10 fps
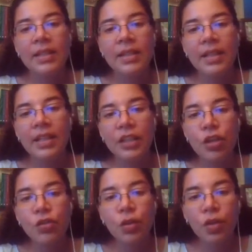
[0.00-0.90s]
and
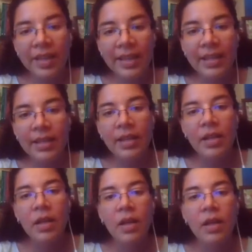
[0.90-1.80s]
continues to thicken
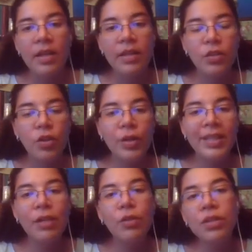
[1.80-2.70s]
during the
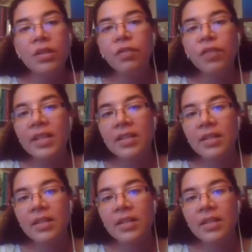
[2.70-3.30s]
luteal phase